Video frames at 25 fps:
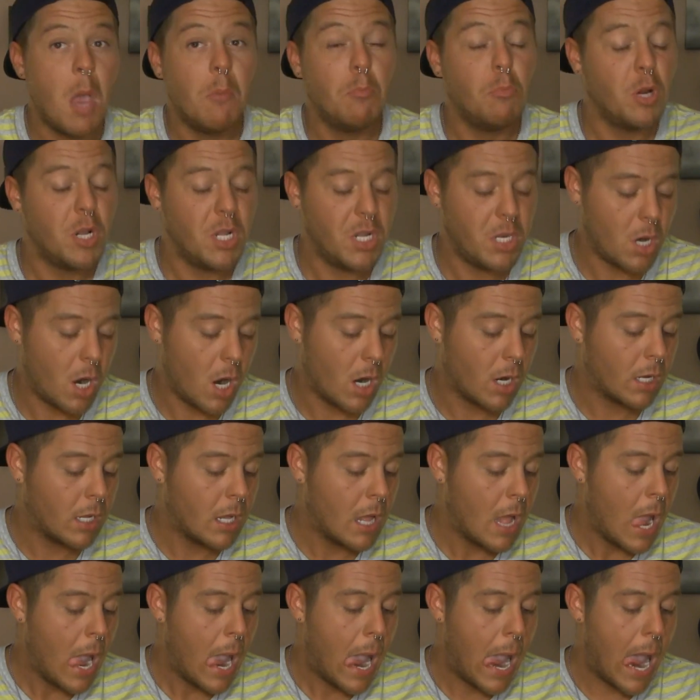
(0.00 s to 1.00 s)
pretty dark.
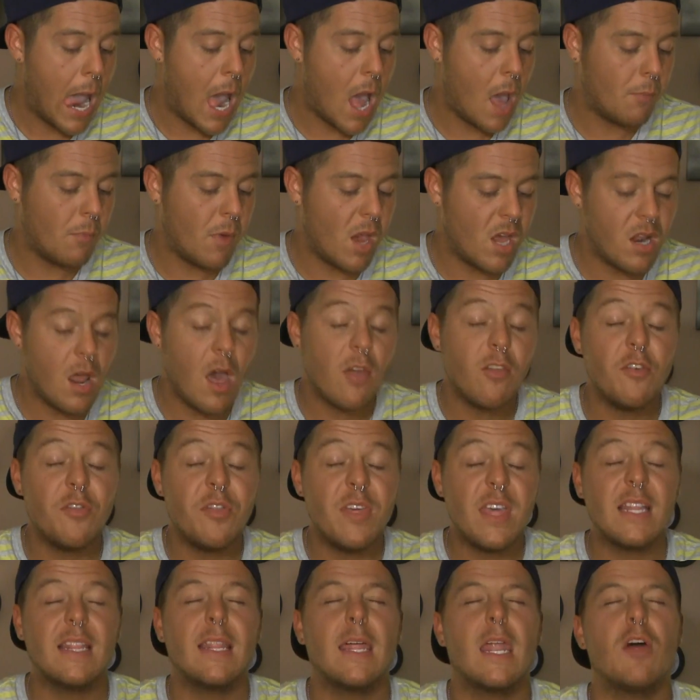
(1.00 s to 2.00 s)
Another
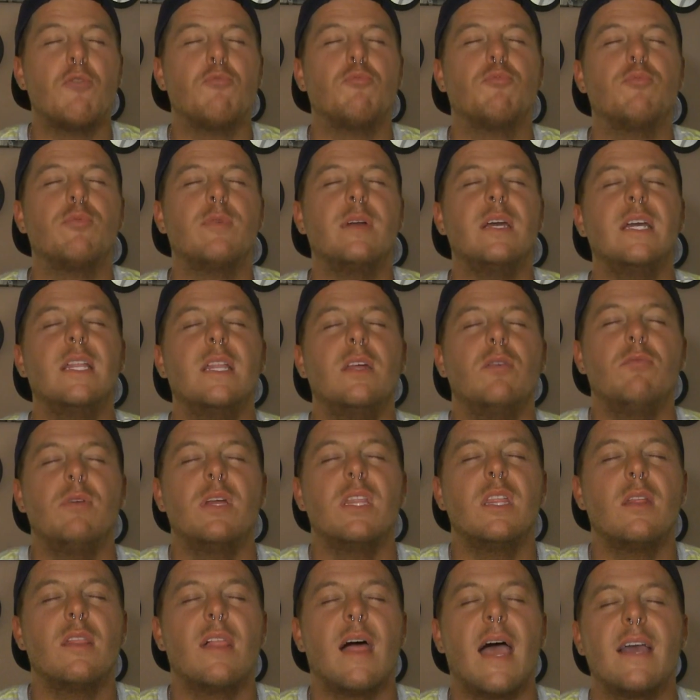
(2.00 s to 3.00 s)
thing that I really,
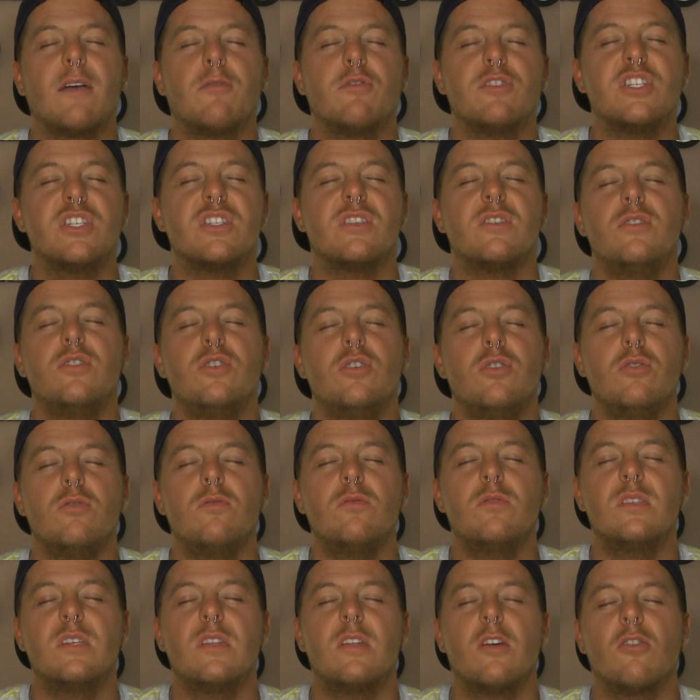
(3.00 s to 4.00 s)
really like, which is
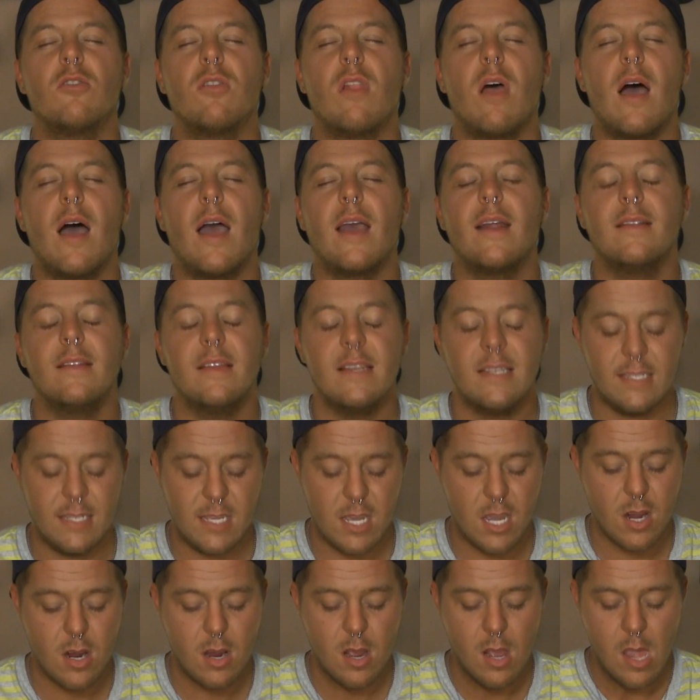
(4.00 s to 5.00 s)
new to their line this
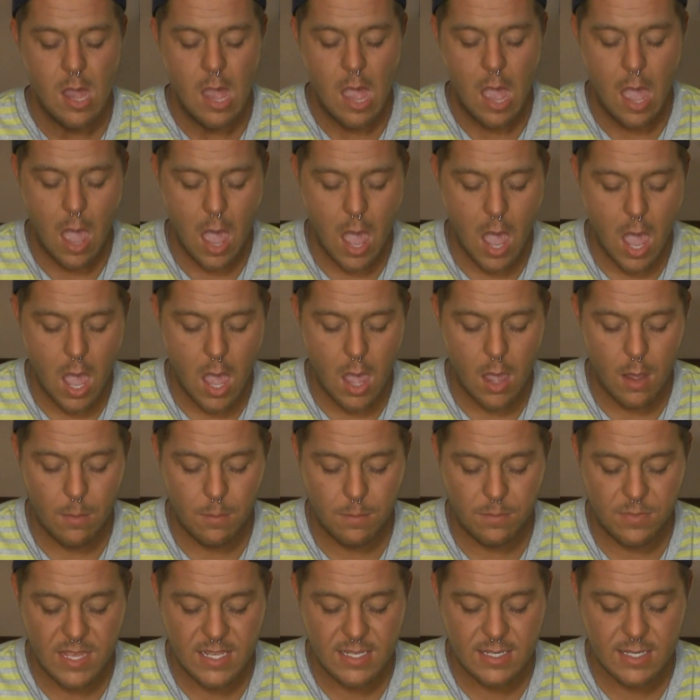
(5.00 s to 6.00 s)
year,
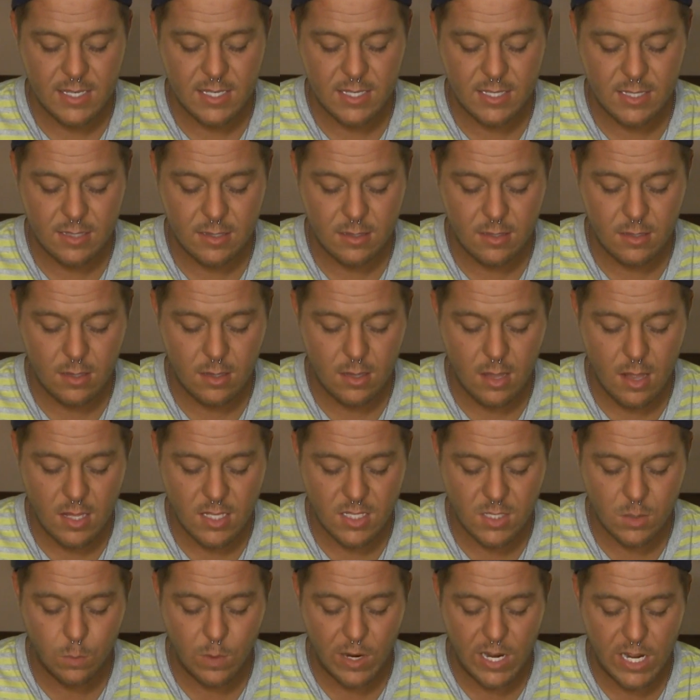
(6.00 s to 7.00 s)
this is
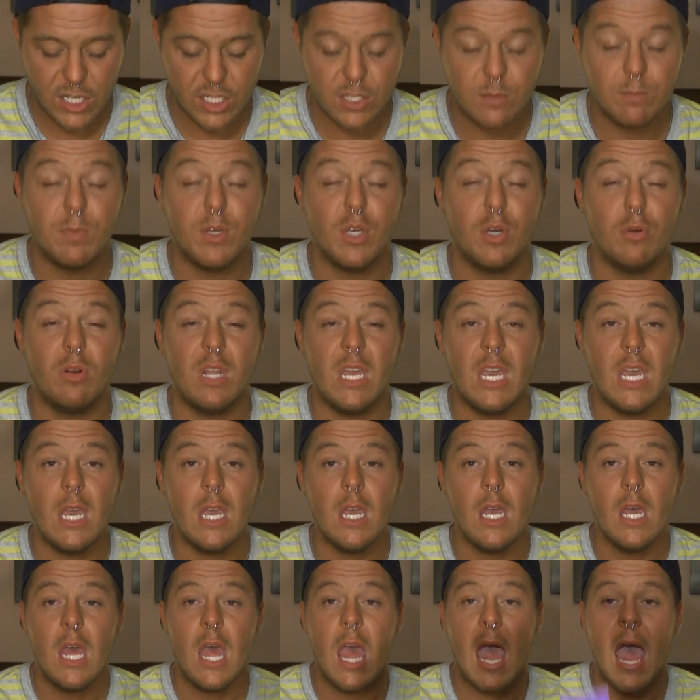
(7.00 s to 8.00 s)
Swedish
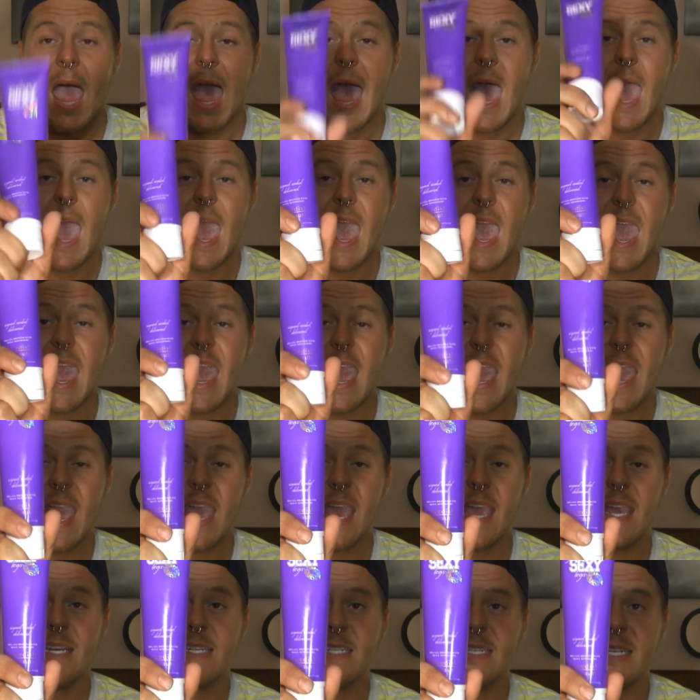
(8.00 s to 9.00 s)
Beauty,
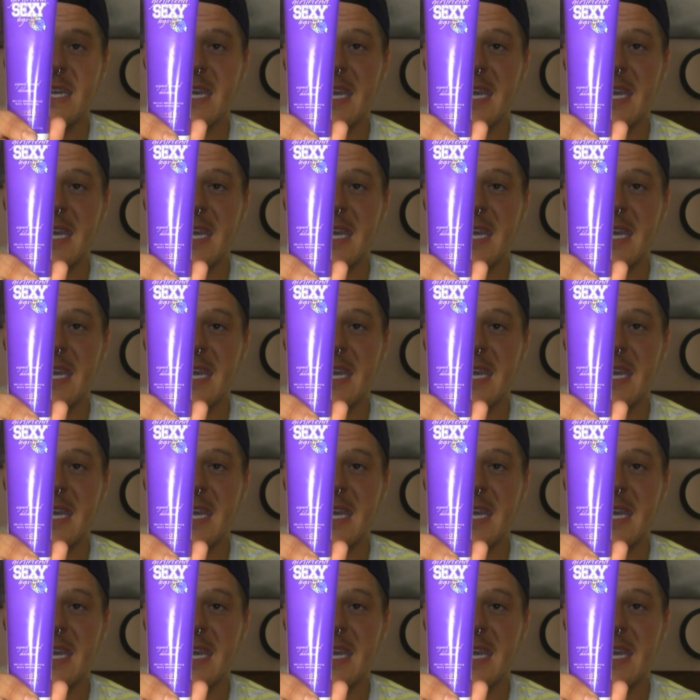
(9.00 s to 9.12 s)
and